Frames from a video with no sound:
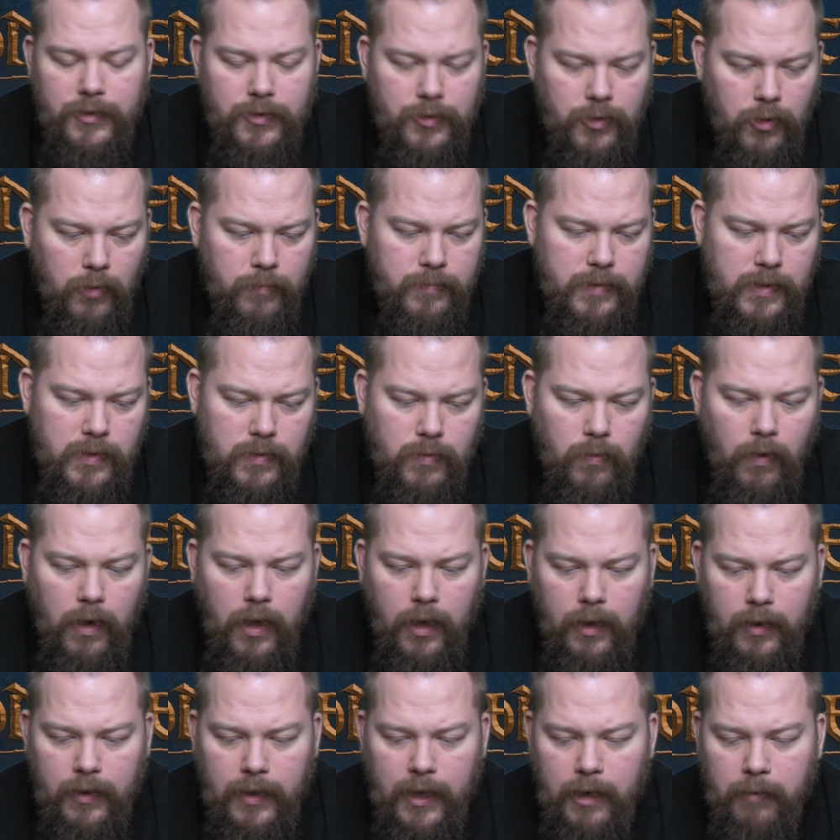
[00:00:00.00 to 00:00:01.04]
troops as
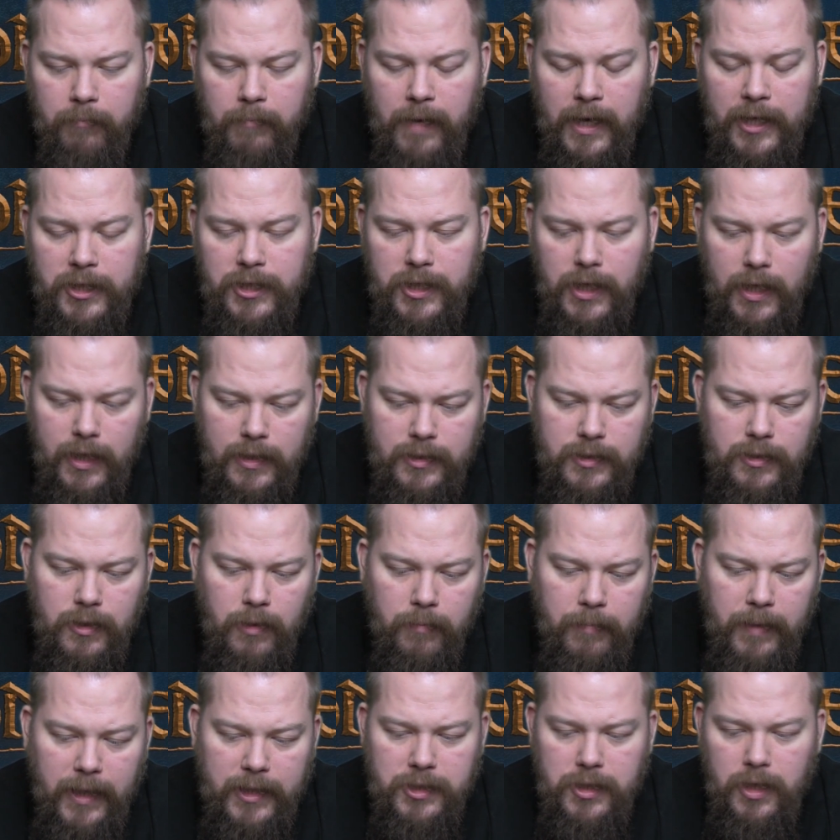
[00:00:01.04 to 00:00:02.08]
well, getting magic into
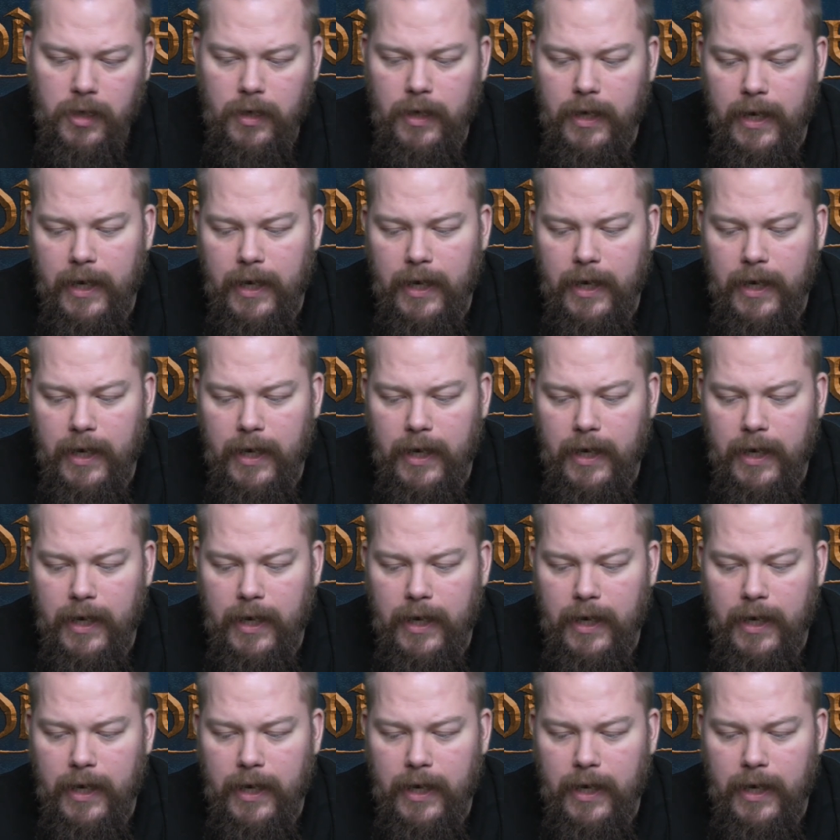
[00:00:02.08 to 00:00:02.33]
the picture,